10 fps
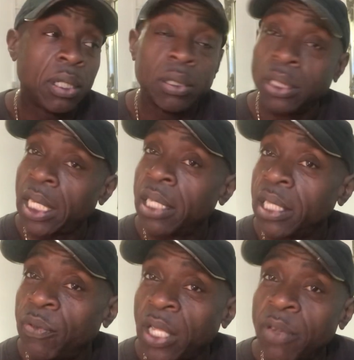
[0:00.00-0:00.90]
say
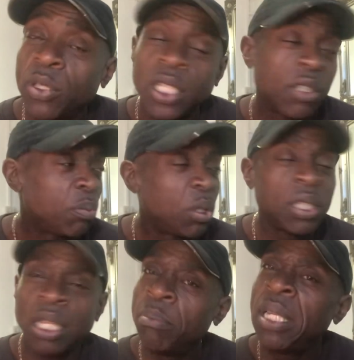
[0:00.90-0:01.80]
you put in
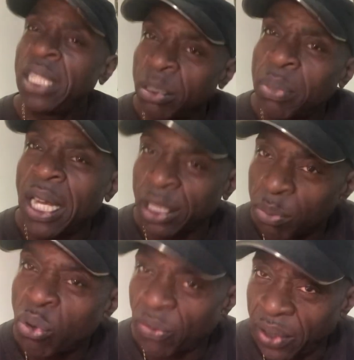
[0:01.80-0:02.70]
£1 million of
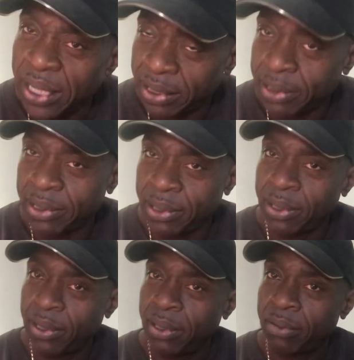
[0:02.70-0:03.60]
profits,
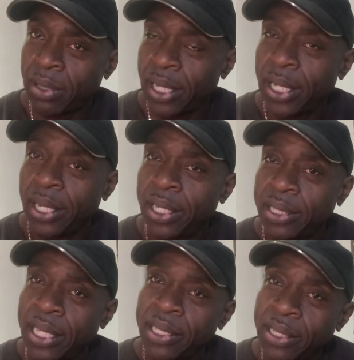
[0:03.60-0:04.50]
right?
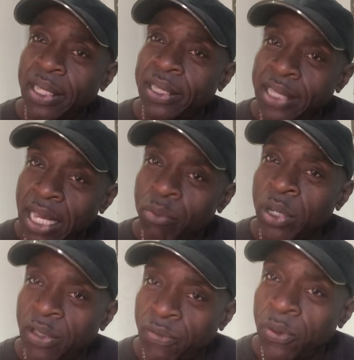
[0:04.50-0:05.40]
Then you can damn
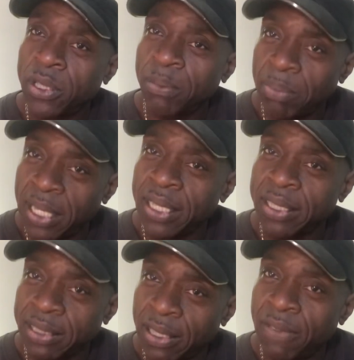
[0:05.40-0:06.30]
well afford to pay your
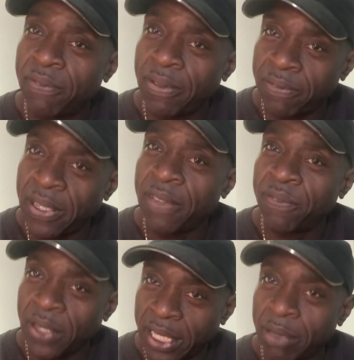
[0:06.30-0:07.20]
staff 15
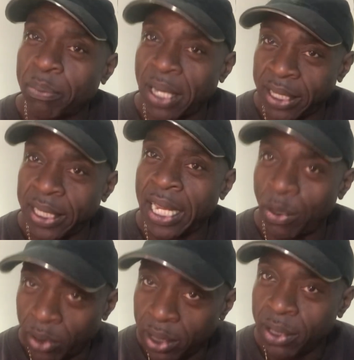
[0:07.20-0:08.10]
fucking pound an
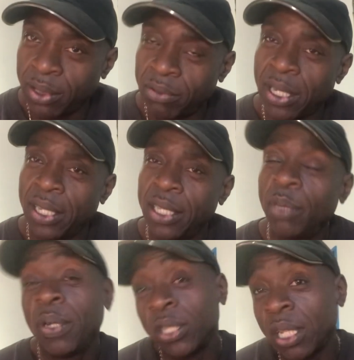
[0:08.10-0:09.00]
hour, right?
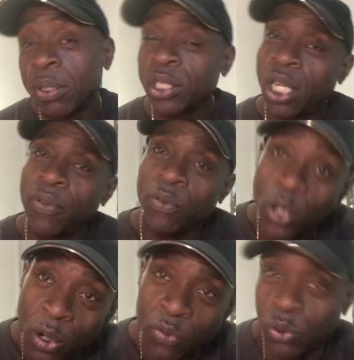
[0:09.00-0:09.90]
Depending on how much staff you've
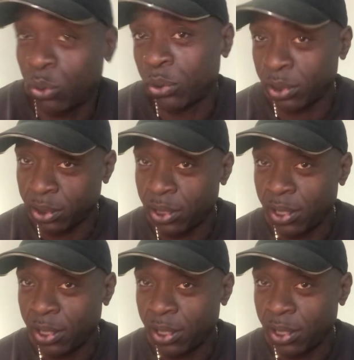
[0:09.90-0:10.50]
got, of course.